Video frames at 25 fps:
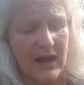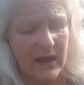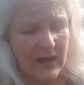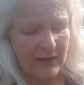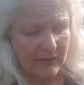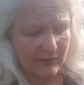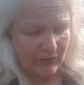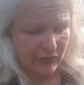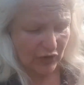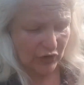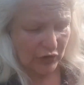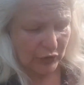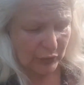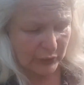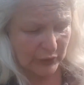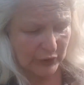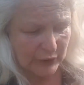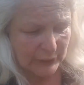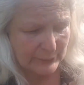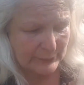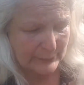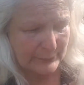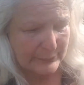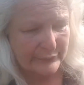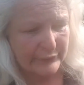and
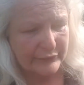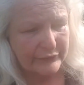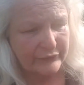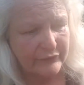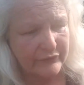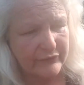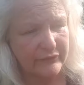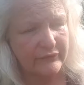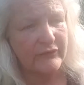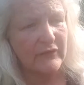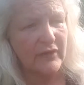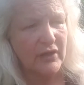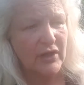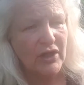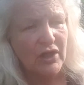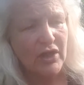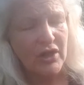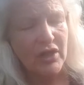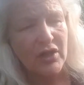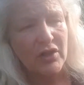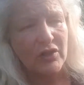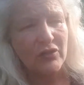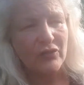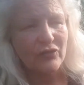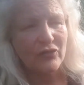cucumbers.
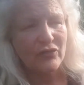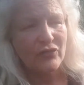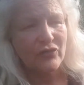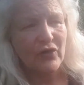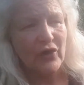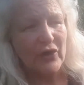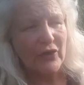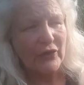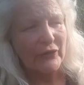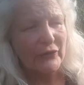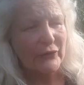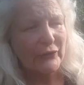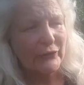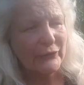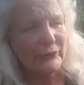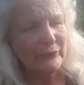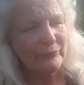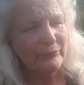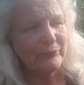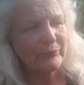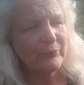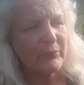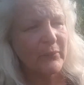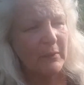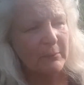So